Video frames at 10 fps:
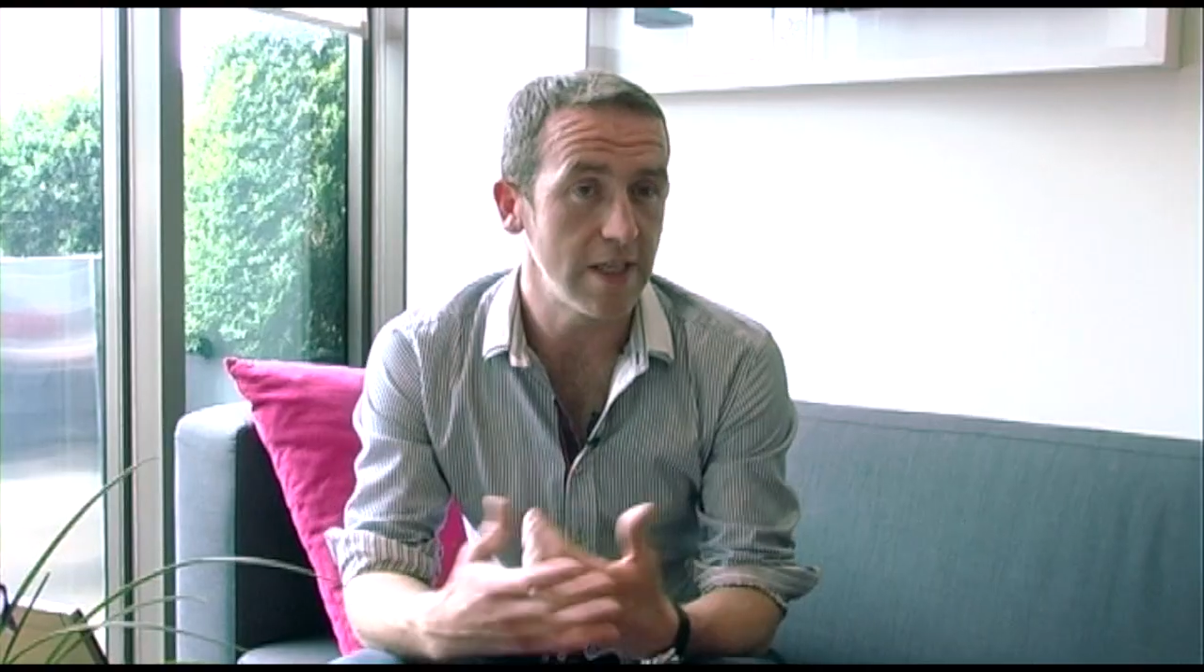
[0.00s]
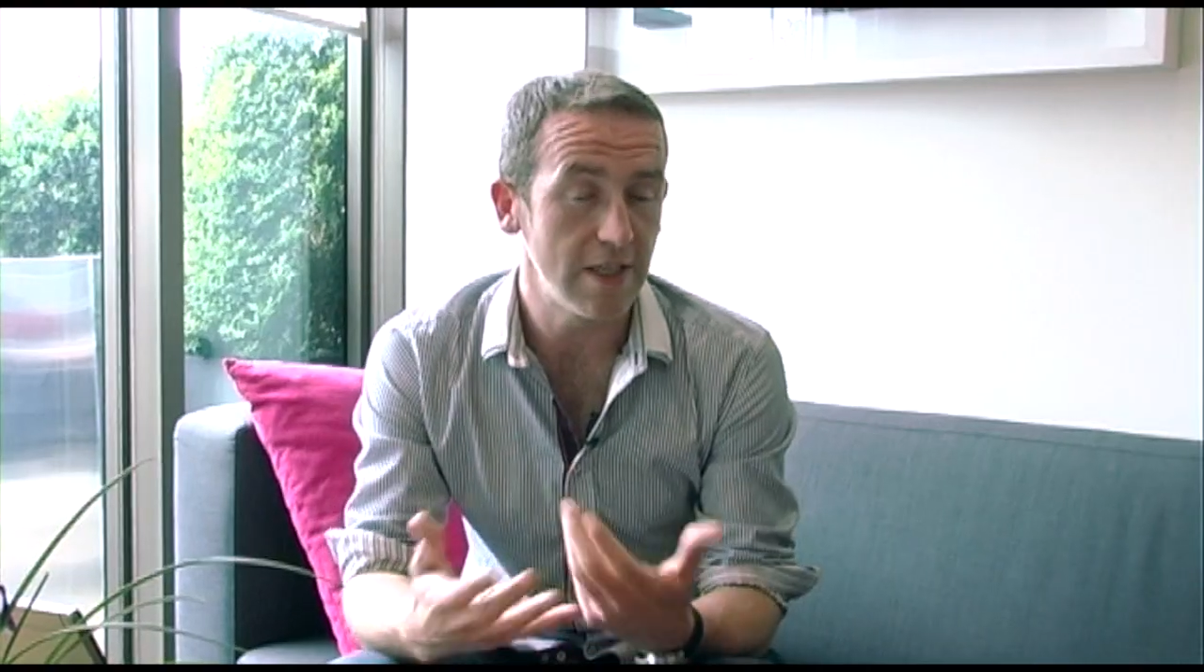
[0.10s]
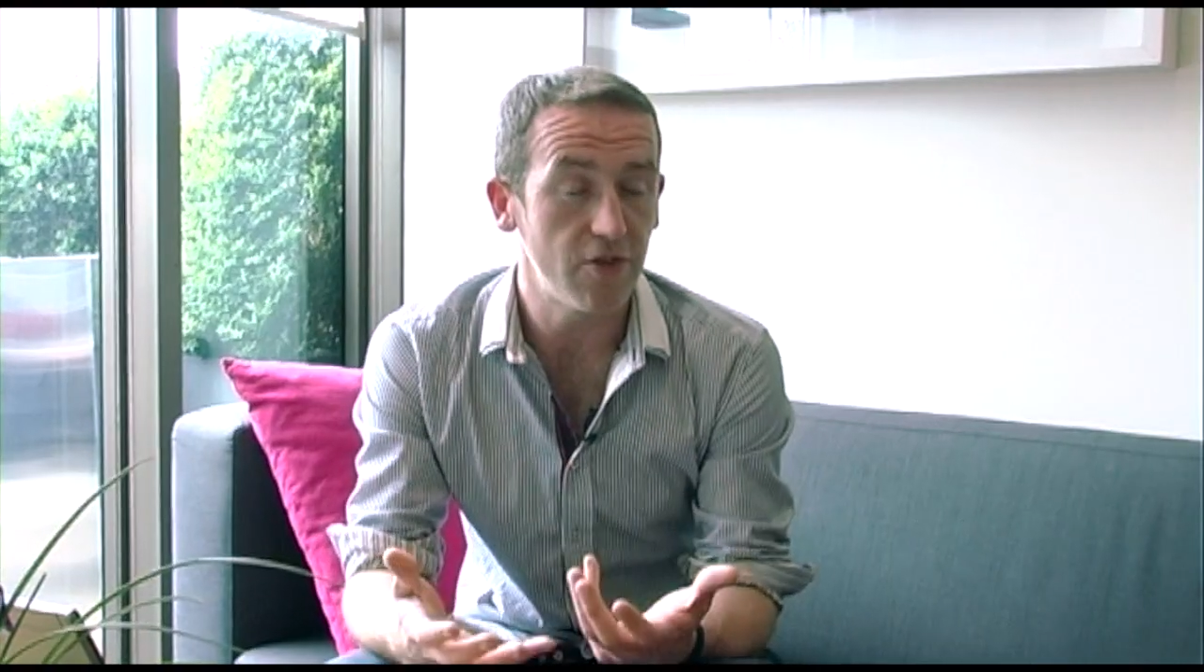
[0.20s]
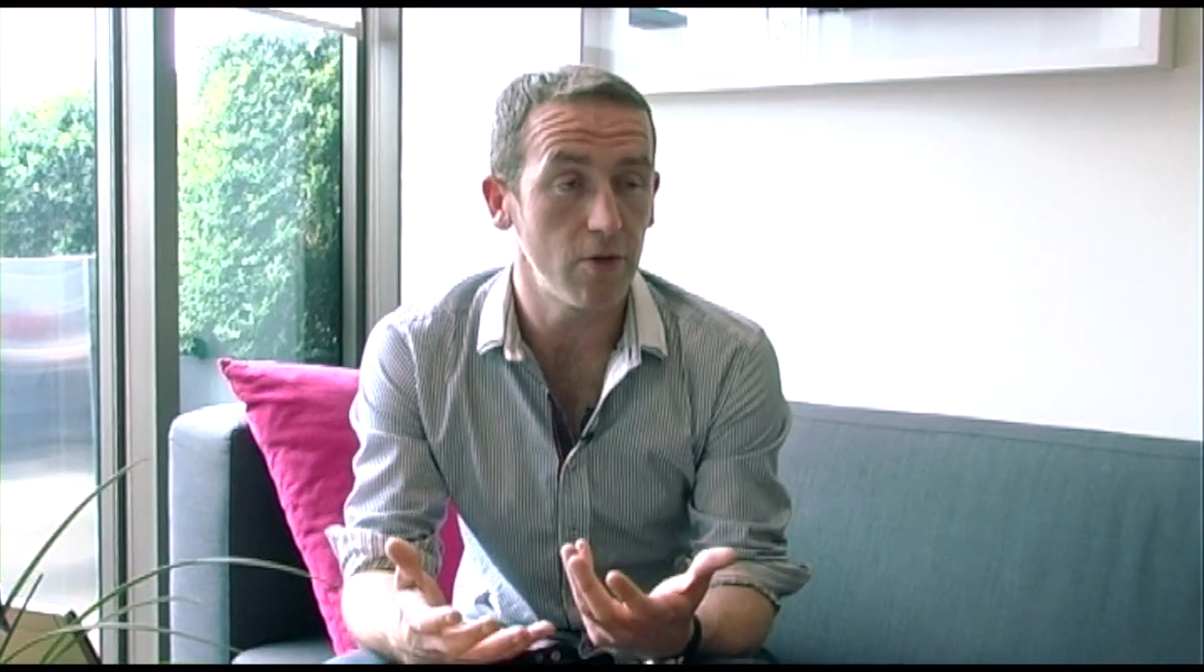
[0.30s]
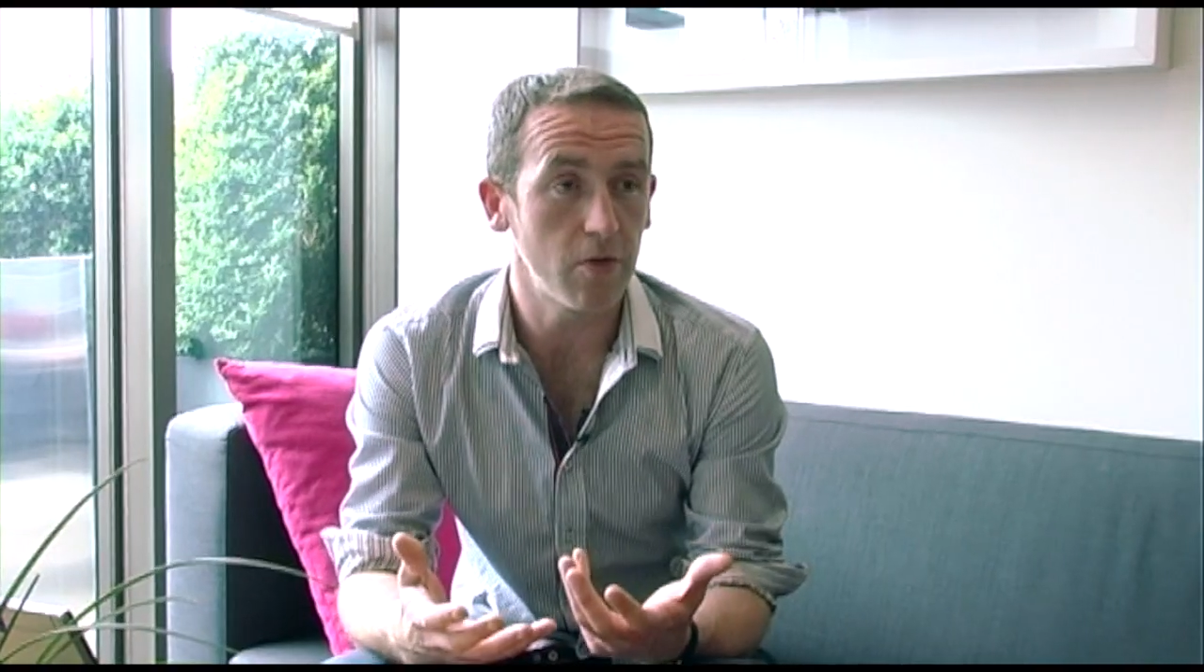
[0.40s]
in
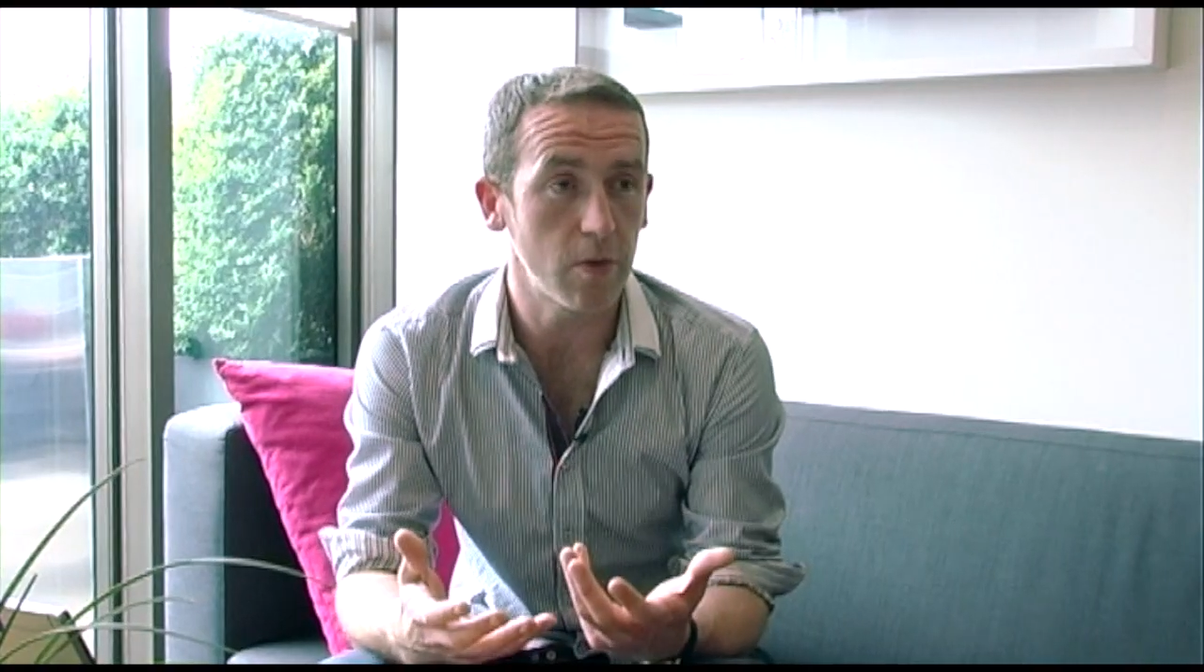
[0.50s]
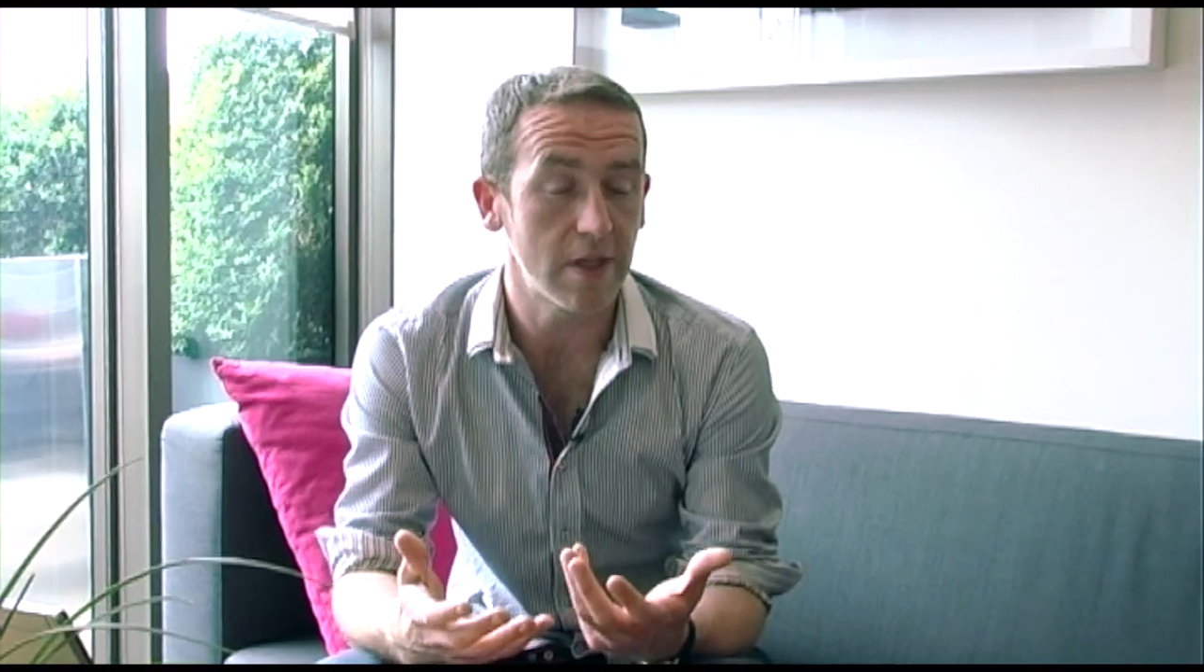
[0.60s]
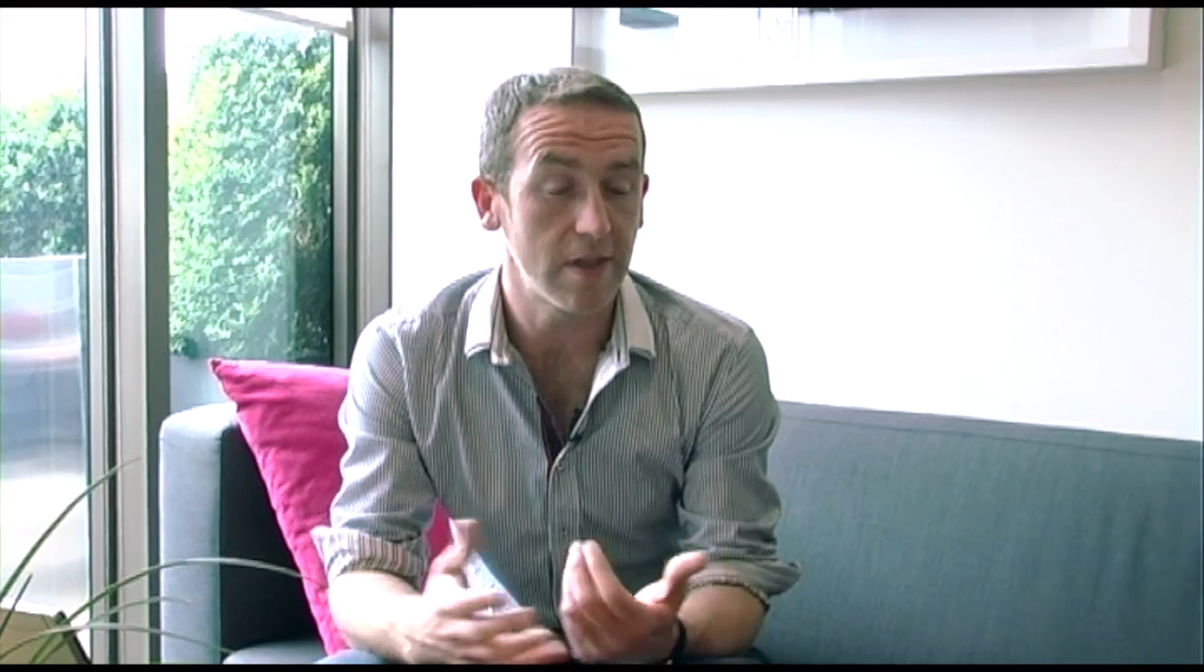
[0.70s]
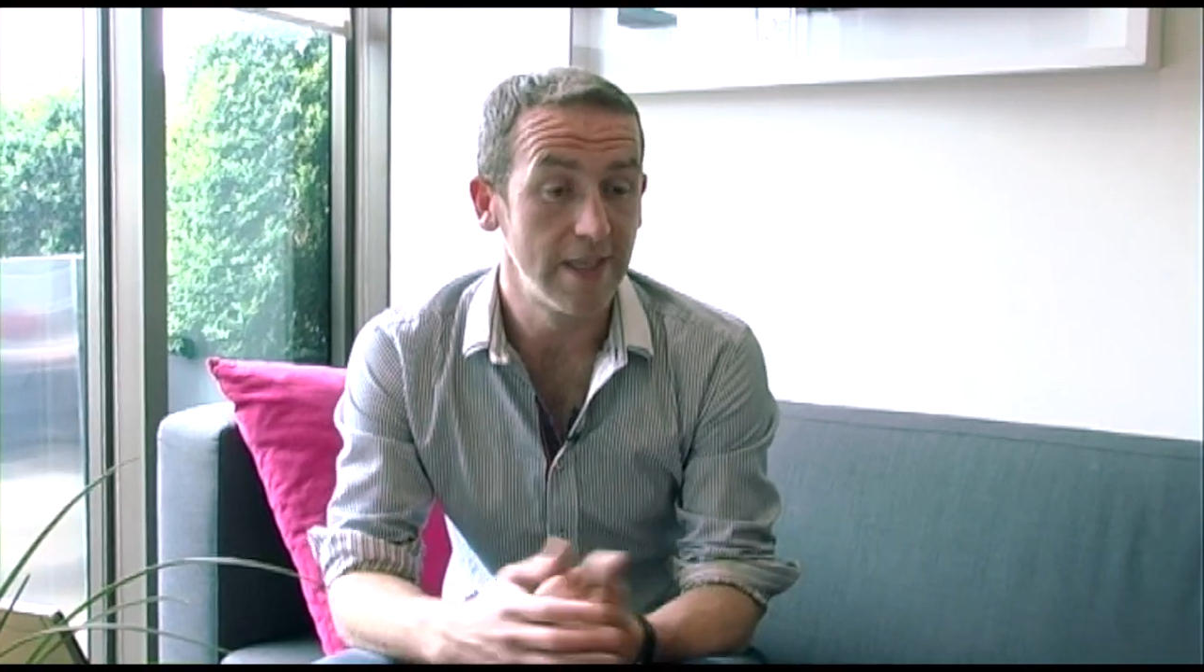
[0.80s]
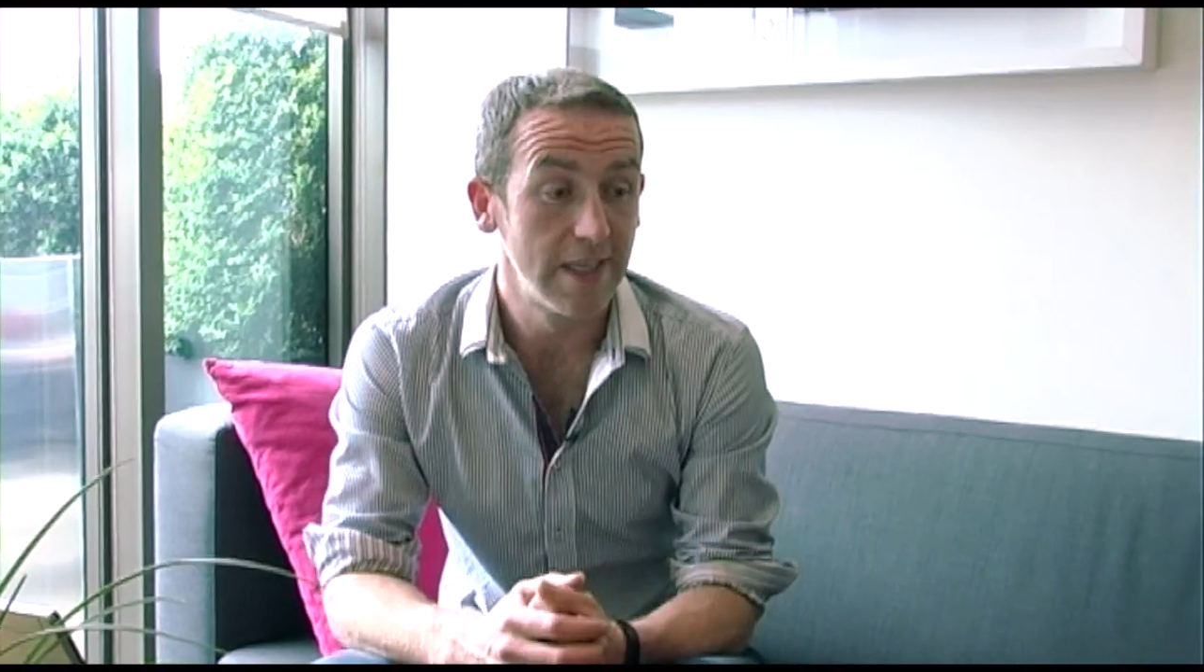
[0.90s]
issues
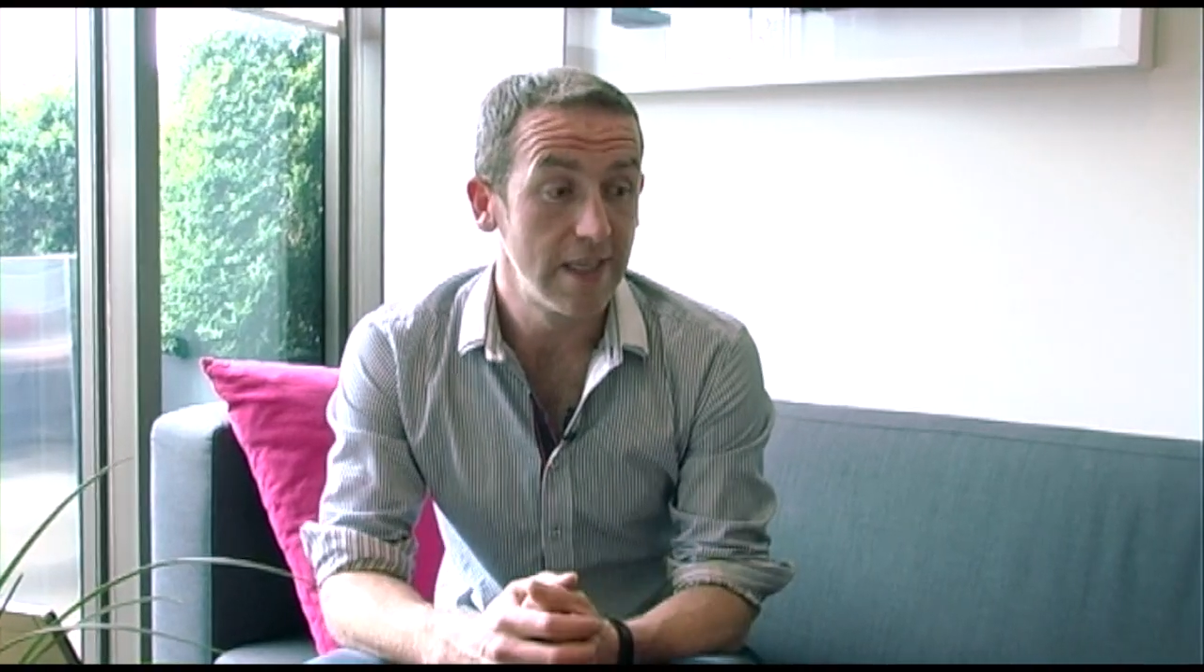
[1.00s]
where